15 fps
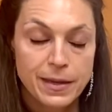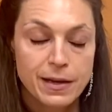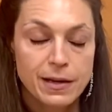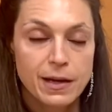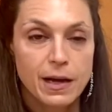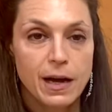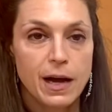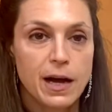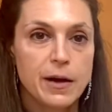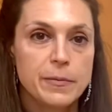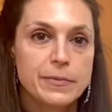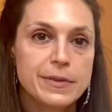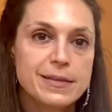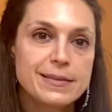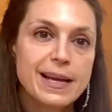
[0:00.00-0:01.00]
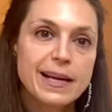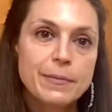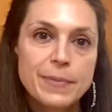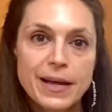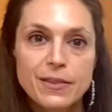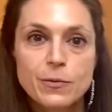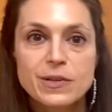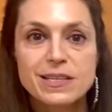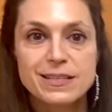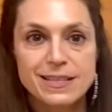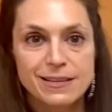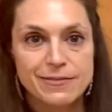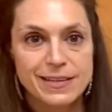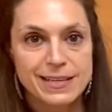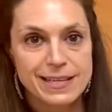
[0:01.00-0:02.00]
The second method, which is
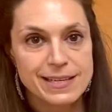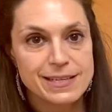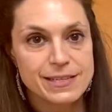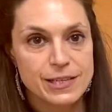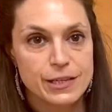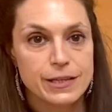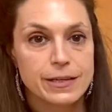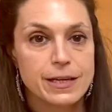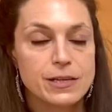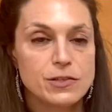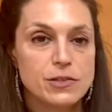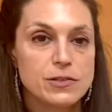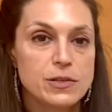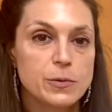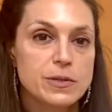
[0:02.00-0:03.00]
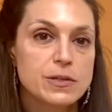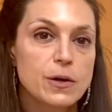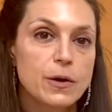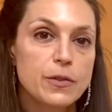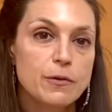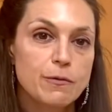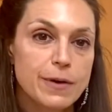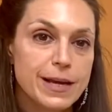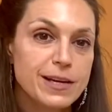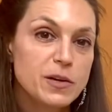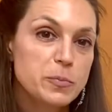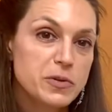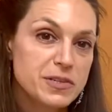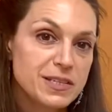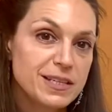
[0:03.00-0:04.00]
even easier, is using what's called the rate of
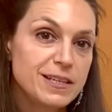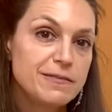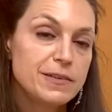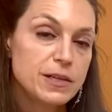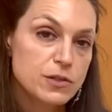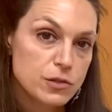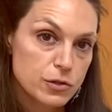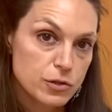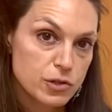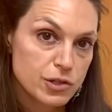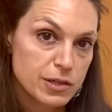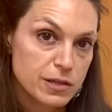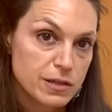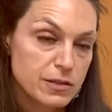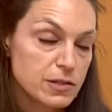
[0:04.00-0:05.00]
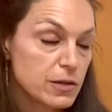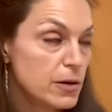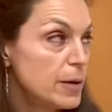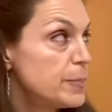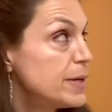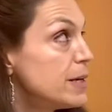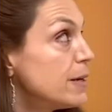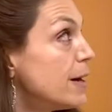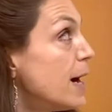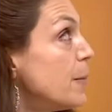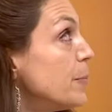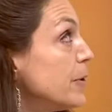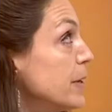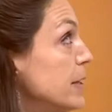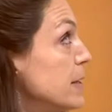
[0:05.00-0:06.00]
perceived exertion. So up here
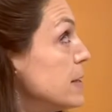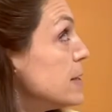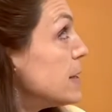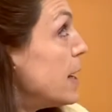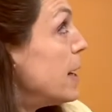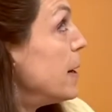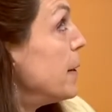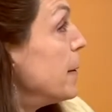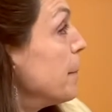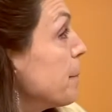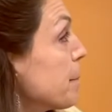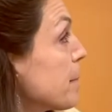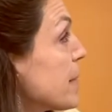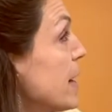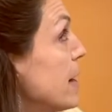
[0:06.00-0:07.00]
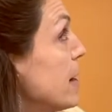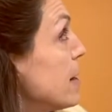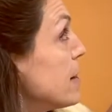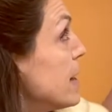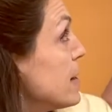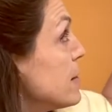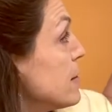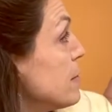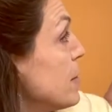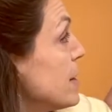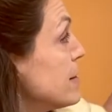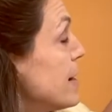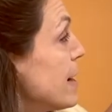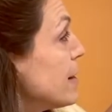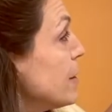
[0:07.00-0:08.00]
I put
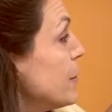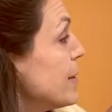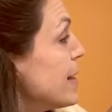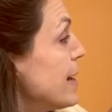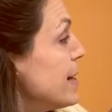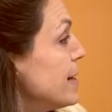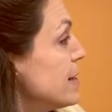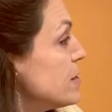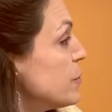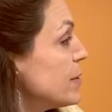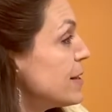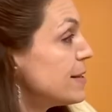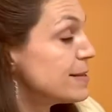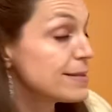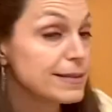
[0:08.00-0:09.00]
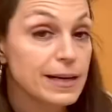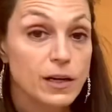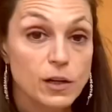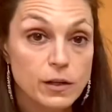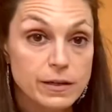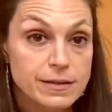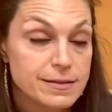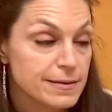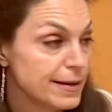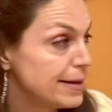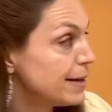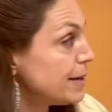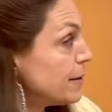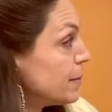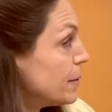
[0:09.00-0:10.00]
exactly what that is and what the scale looks like,
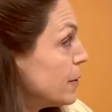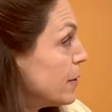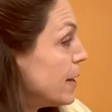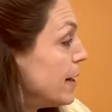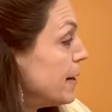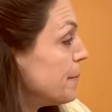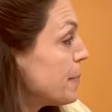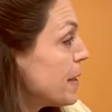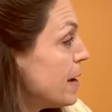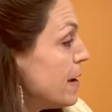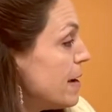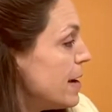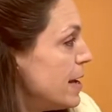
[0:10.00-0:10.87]
okay? And in